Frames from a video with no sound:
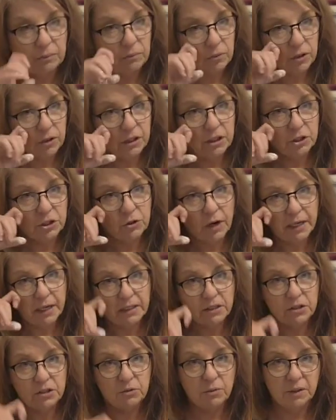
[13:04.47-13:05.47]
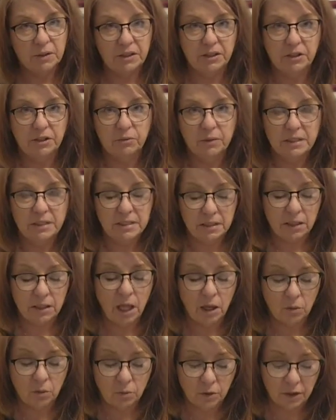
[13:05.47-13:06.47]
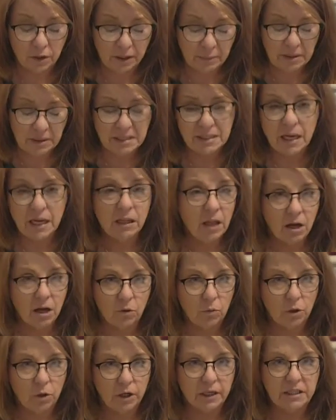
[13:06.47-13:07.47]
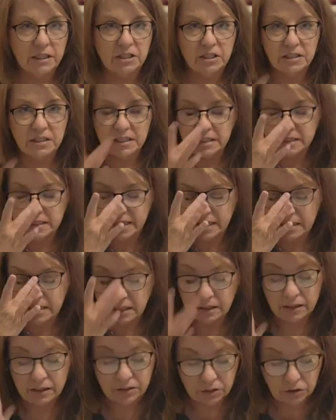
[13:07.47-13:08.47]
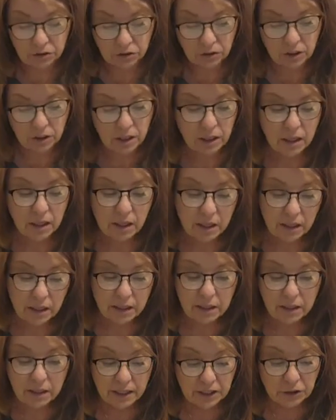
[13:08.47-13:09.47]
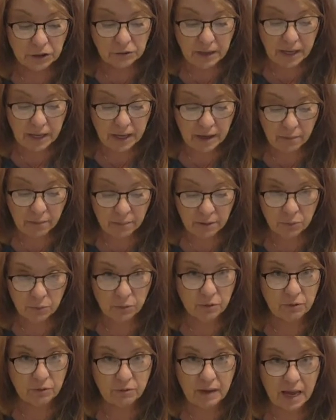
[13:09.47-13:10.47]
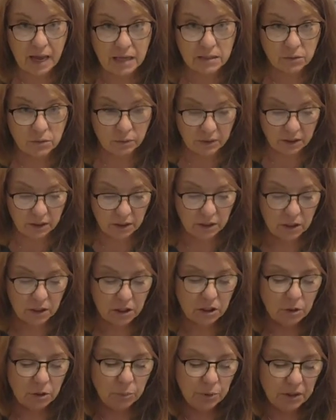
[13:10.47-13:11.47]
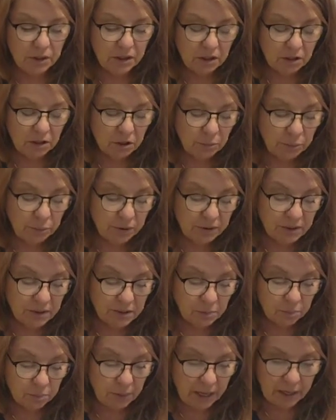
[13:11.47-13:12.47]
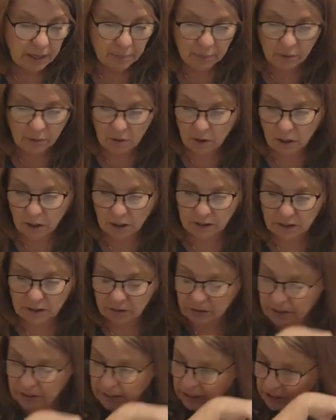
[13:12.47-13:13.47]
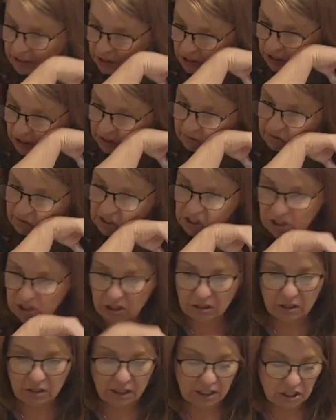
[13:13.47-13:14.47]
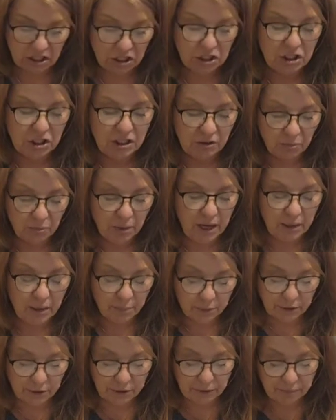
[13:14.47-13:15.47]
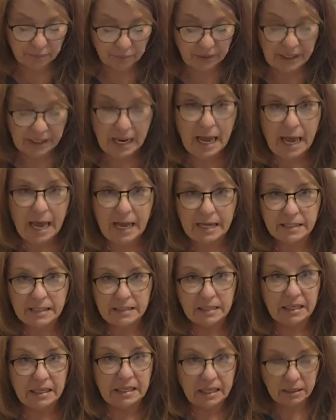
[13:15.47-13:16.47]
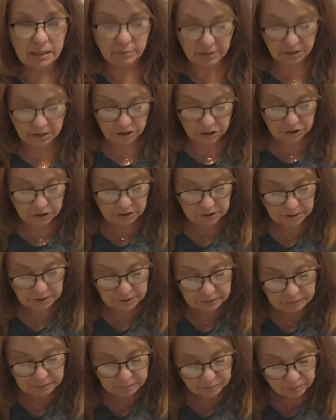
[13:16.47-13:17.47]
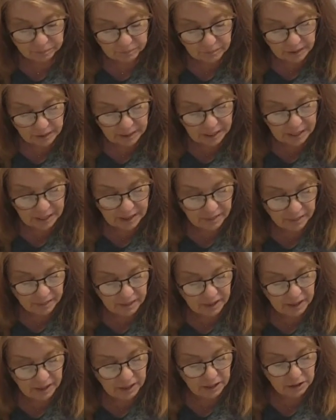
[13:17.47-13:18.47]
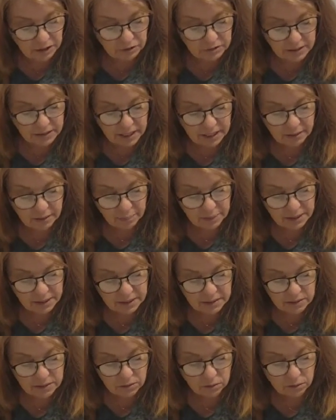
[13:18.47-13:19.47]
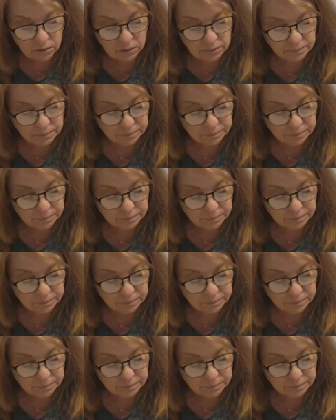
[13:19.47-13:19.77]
going to try to do one here. It's a lot of work. I mean, it's not a lot of work. It takes a little, like you can't be real fast with it. You put this paper on. It looks like a kind of a sheet of paper that has an image, and then you take a pencil